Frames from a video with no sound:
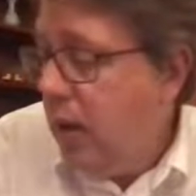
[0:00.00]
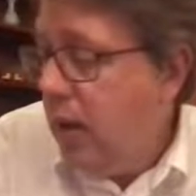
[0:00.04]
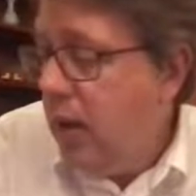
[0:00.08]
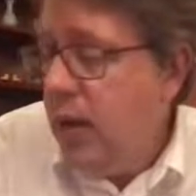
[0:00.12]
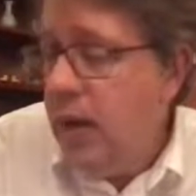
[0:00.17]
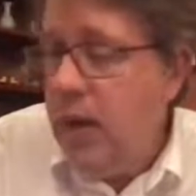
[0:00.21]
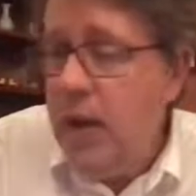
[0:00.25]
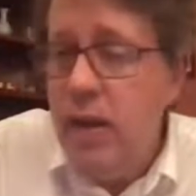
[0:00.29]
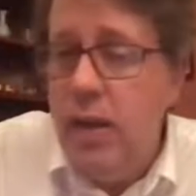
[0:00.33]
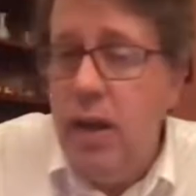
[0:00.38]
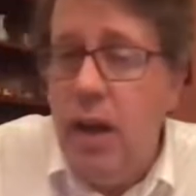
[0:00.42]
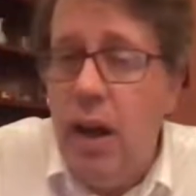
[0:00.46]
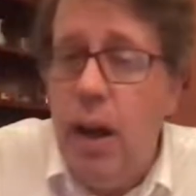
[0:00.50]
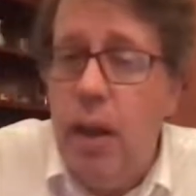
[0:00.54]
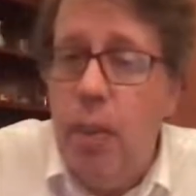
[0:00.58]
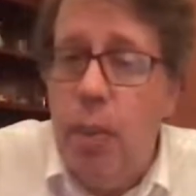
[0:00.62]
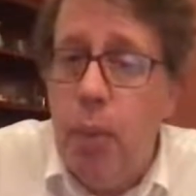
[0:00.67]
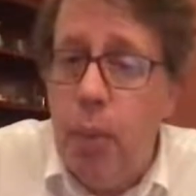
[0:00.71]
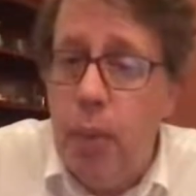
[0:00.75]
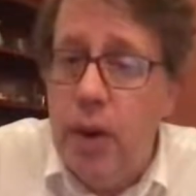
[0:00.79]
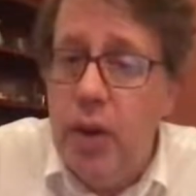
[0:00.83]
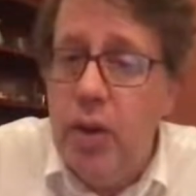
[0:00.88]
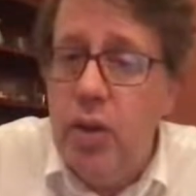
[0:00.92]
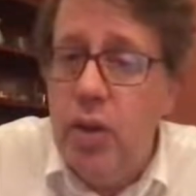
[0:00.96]
these
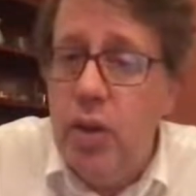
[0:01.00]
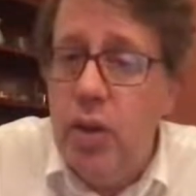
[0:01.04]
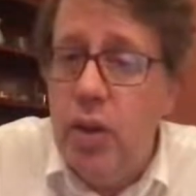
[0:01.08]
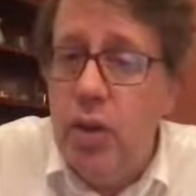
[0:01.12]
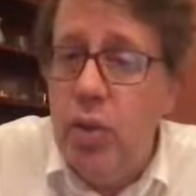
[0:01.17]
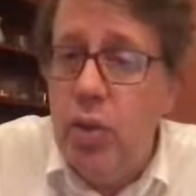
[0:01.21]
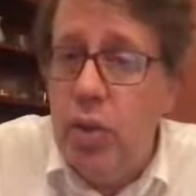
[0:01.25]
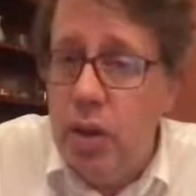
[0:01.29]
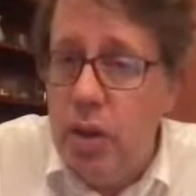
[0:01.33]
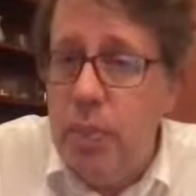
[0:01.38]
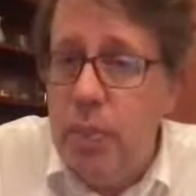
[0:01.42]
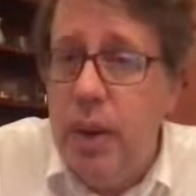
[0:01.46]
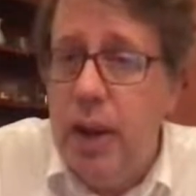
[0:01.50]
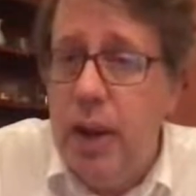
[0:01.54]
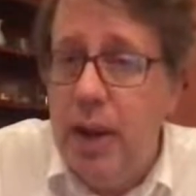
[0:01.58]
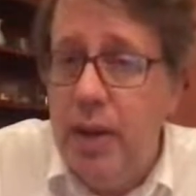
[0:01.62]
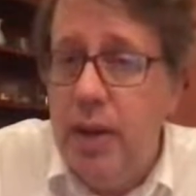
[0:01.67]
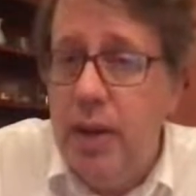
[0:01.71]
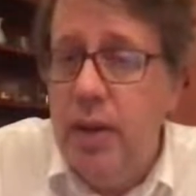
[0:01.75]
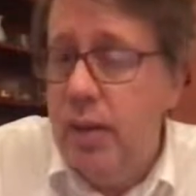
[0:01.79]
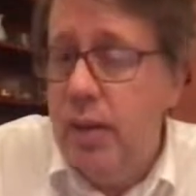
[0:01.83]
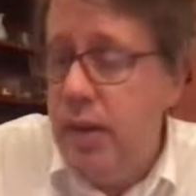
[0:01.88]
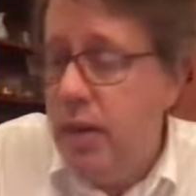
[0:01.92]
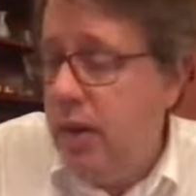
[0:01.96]
operations
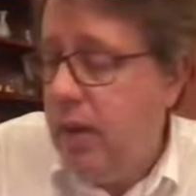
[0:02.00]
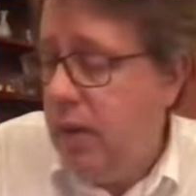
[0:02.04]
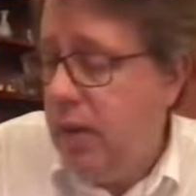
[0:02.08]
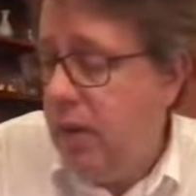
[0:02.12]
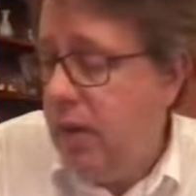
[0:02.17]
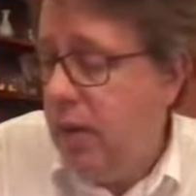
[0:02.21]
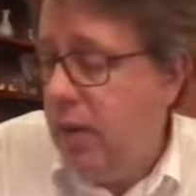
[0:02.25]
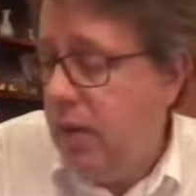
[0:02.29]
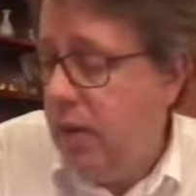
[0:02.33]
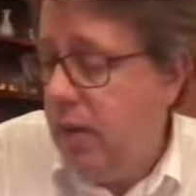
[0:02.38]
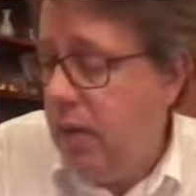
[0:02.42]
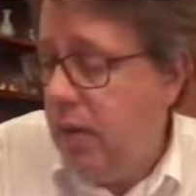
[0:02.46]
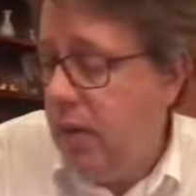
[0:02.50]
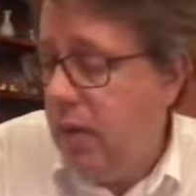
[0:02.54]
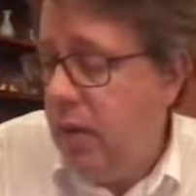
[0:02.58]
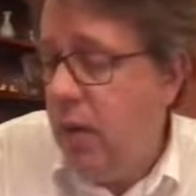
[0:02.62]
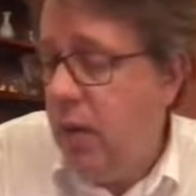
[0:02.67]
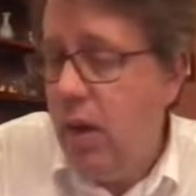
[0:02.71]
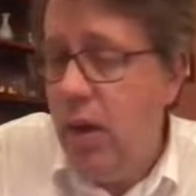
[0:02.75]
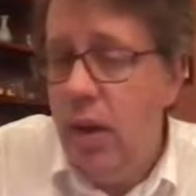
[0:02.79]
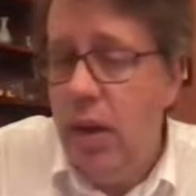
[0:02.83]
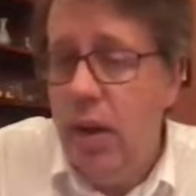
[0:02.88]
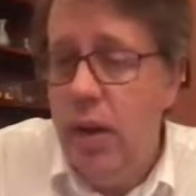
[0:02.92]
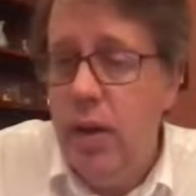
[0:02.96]
respect
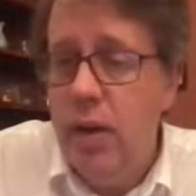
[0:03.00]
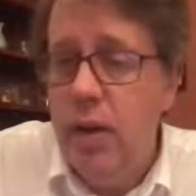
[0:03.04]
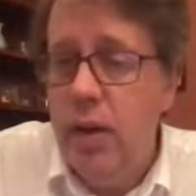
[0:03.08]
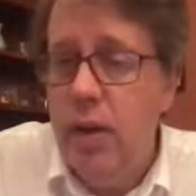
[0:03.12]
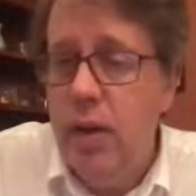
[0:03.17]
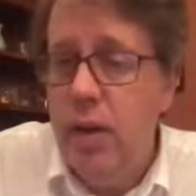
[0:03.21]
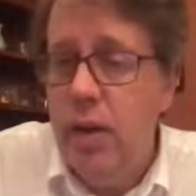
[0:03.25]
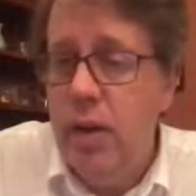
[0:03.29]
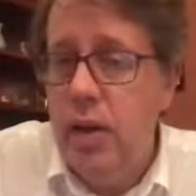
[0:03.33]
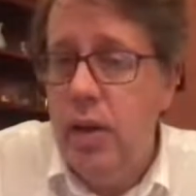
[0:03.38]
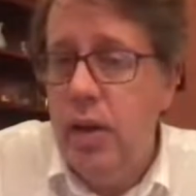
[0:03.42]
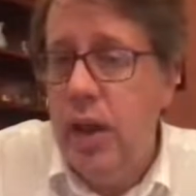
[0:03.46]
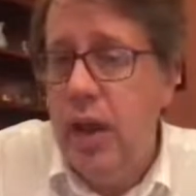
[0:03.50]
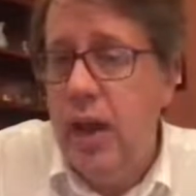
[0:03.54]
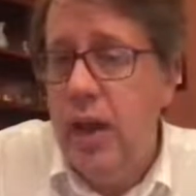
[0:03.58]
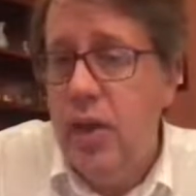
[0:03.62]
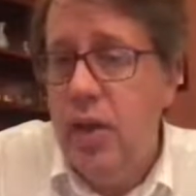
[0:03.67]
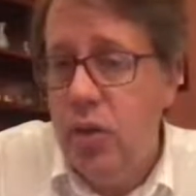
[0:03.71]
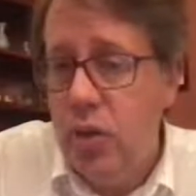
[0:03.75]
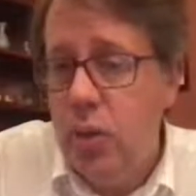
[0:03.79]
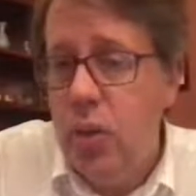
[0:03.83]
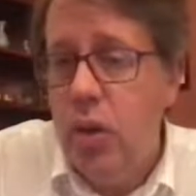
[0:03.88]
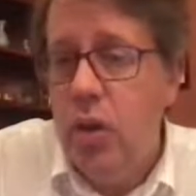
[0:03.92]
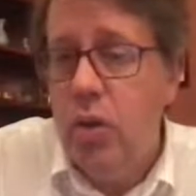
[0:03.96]
that
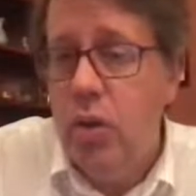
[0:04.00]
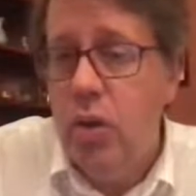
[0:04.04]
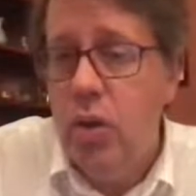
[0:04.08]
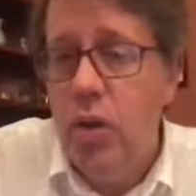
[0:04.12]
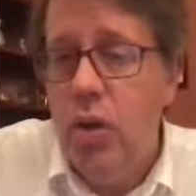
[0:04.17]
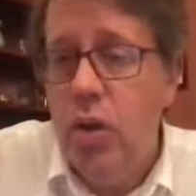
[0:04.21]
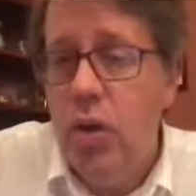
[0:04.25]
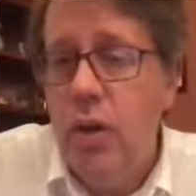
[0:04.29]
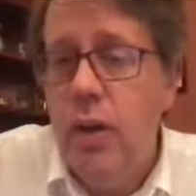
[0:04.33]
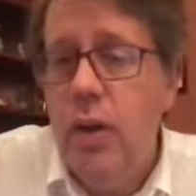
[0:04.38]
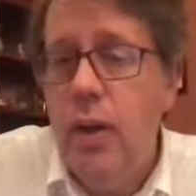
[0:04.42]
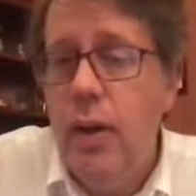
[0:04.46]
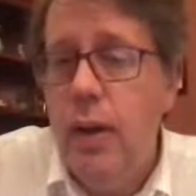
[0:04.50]
structure.